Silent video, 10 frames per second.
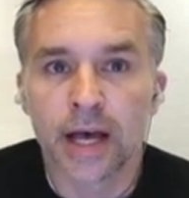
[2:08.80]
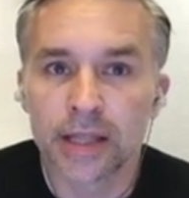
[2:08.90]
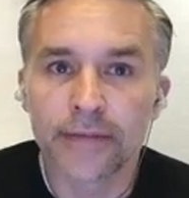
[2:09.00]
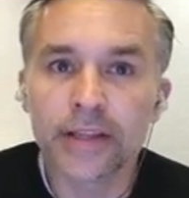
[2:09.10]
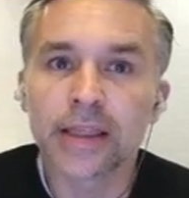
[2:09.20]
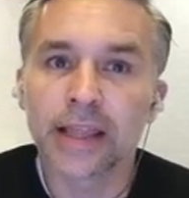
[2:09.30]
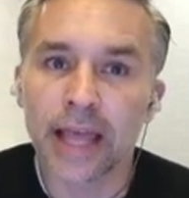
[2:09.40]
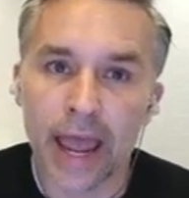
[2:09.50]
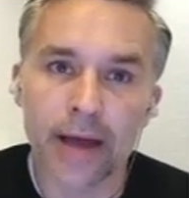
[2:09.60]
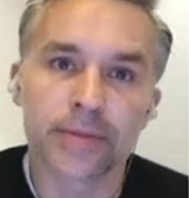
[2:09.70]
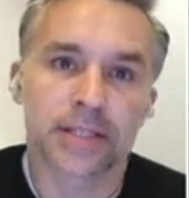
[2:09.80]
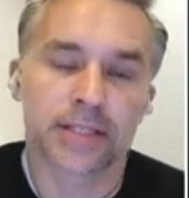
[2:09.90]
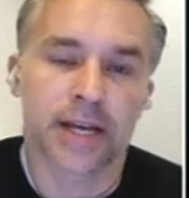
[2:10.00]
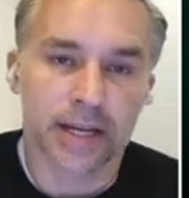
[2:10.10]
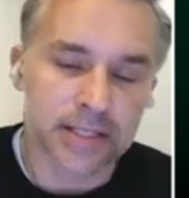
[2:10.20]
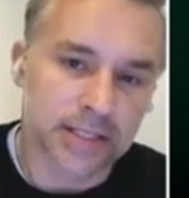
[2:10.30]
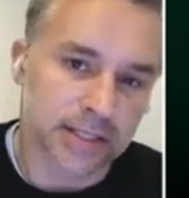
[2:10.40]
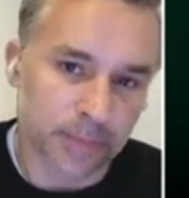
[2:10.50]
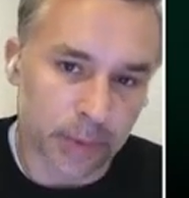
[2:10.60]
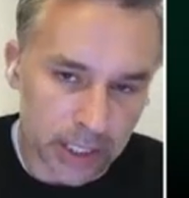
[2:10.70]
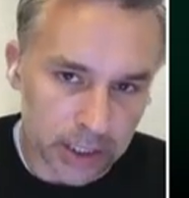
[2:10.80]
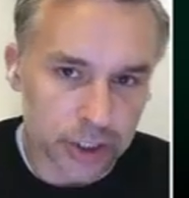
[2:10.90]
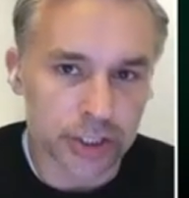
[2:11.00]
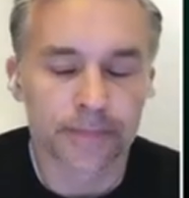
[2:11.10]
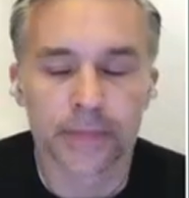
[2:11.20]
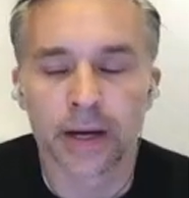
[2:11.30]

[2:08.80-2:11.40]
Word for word: Eleven Labs text to speech.